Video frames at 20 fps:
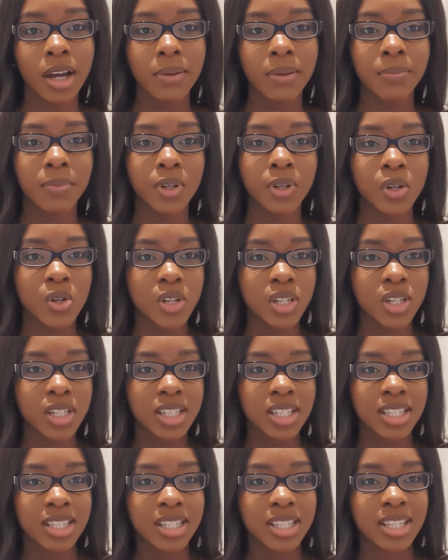
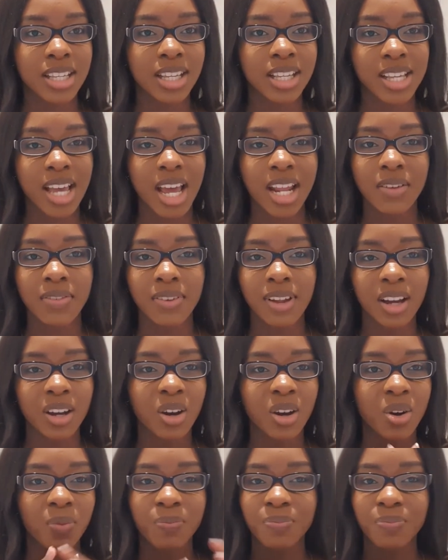because it's kind of like a